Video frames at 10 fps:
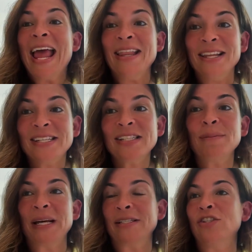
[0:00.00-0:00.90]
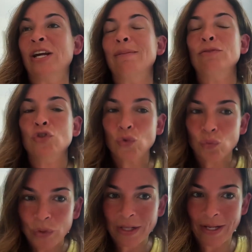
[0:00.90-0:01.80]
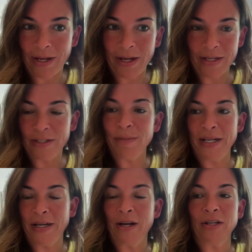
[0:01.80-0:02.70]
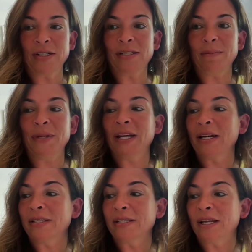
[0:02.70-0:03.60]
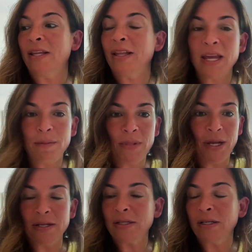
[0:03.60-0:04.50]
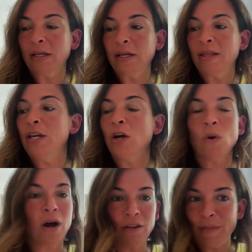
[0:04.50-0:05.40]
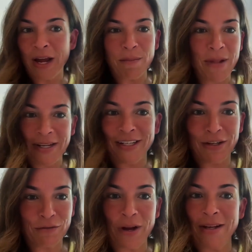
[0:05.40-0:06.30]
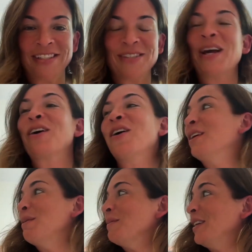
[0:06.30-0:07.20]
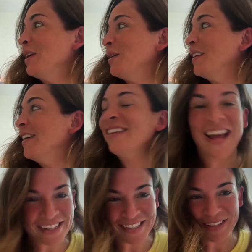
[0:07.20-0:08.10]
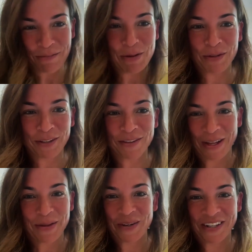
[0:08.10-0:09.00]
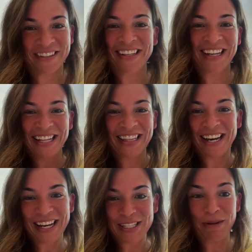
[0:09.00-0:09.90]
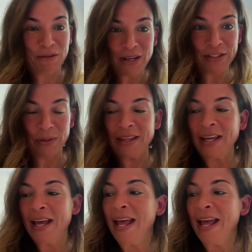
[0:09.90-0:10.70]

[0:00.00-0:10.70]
And this is a message I am drilling into my daughters because, they know all of my amazing friends. I call them, the excellent people around the world that I get to be friends with.